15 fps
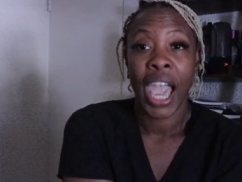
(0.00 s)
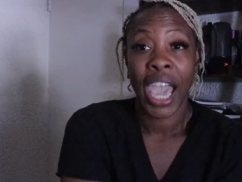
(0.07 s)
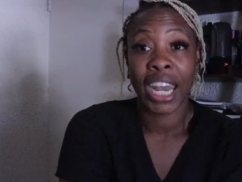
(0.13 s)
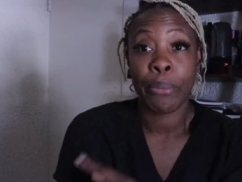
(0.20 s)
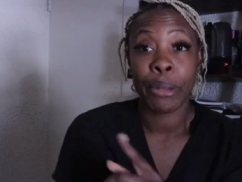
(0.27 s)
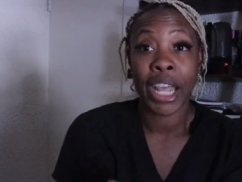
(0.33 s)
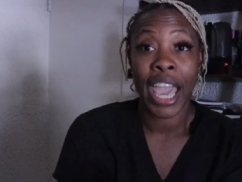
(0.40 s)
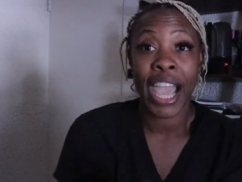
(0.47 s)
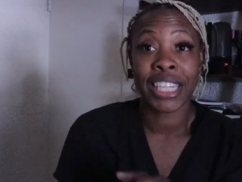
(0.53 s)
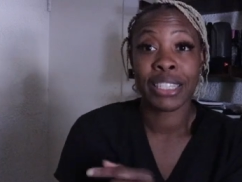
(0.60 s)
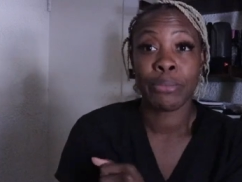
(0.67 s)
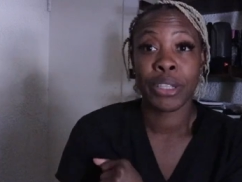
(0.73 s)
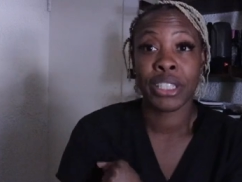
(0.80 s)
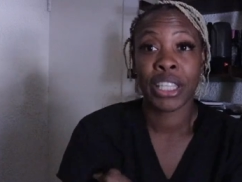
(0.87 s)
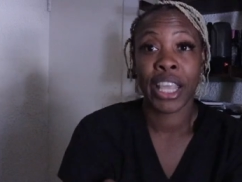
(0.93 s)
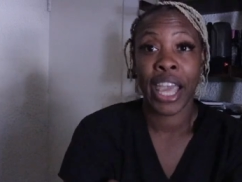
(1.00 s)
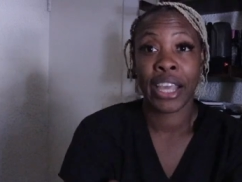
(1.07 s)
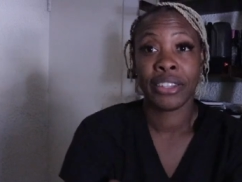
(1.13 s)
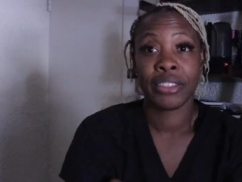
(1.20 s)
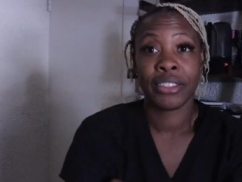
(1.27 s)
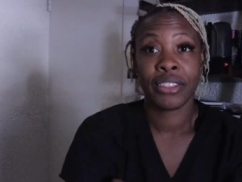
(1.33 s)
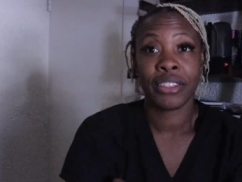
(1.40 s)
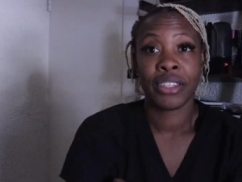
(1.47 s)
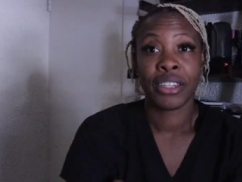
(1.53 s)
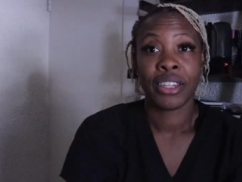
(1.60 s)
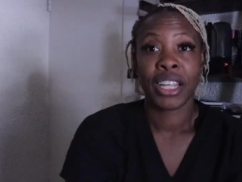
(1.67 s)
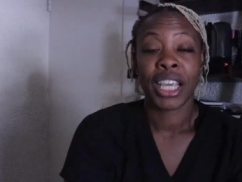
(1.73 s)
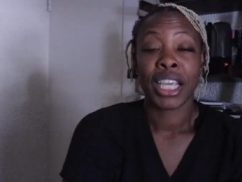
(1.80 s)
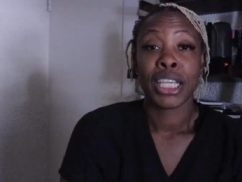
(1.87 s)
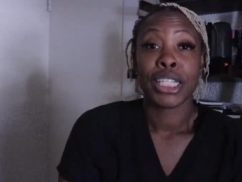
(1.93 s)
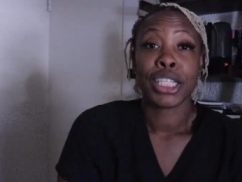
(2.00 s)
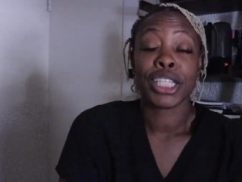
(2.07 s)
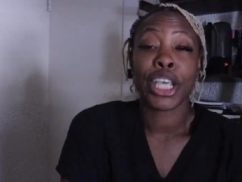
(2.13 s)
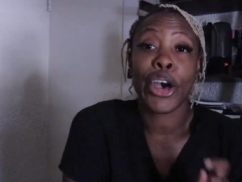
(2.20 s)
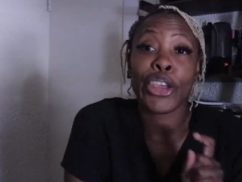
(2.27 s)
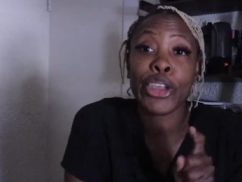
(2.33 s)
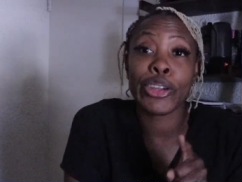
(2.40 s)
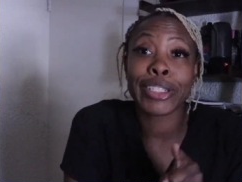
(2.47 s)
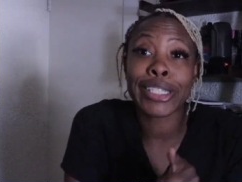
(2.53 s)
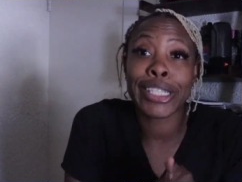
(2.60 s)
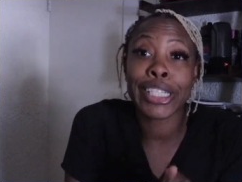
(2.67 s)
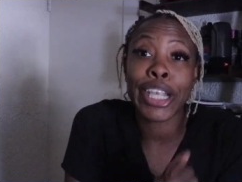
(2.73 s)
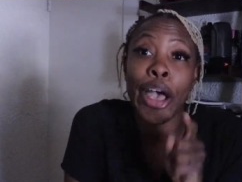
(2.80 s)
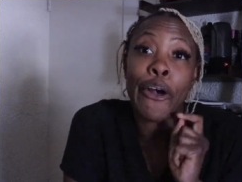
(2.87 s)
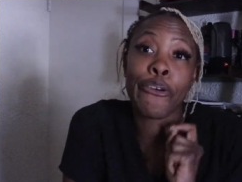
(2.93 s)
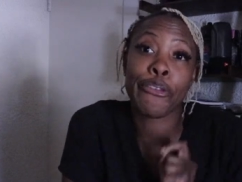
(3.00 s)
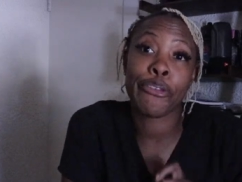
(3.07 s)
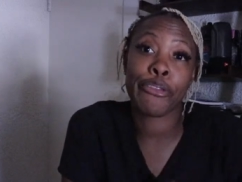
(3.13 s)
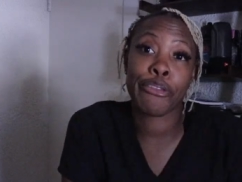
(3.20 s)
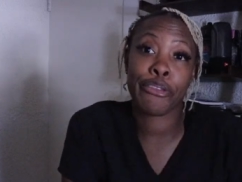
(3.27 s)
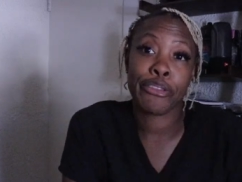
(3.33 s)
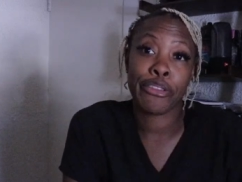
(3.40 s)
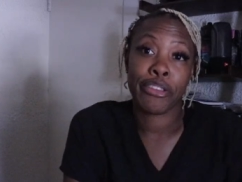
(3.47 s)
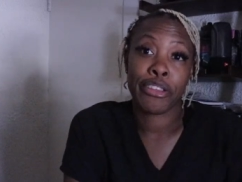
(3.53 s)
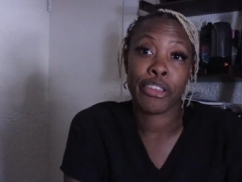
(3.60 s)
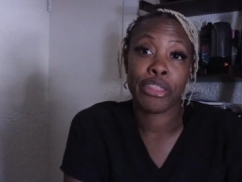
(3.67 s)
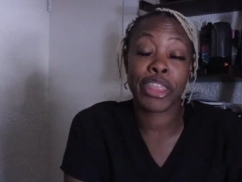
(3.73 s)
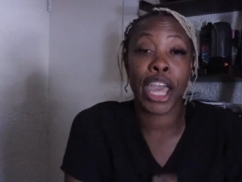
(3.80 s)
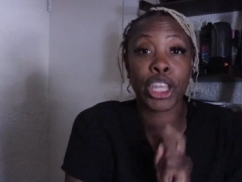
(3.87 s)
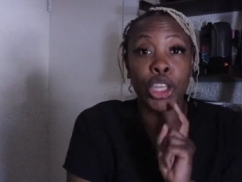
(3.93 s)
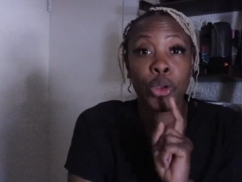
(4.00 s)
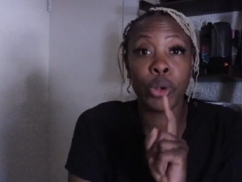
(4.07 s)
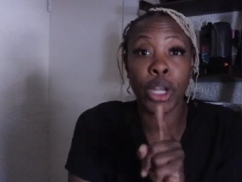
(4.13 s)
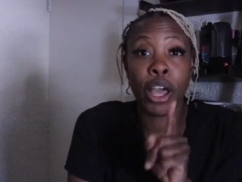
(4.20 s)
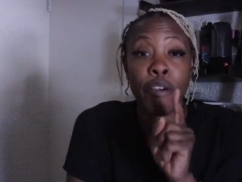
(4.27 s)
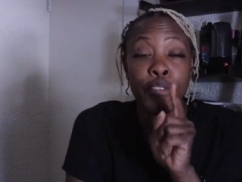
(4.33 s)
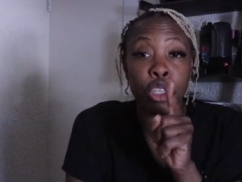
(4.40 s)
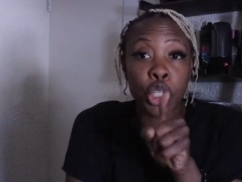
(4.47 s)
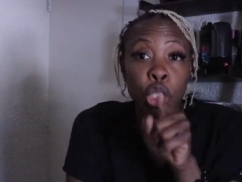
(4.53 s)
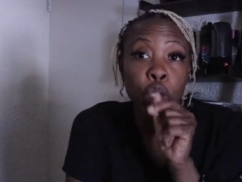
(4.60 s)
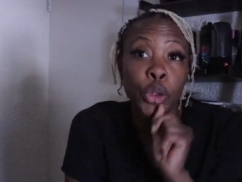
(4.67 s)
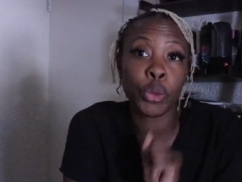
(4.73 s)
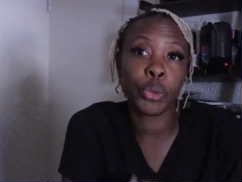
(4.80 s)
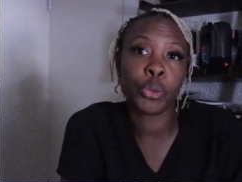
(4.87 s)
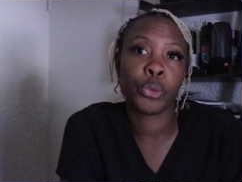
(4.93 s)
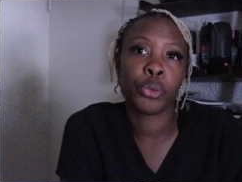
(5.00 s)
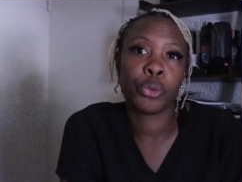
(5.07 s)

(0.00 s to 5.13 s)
And I'm going to add something to that. Tell yourself that you love you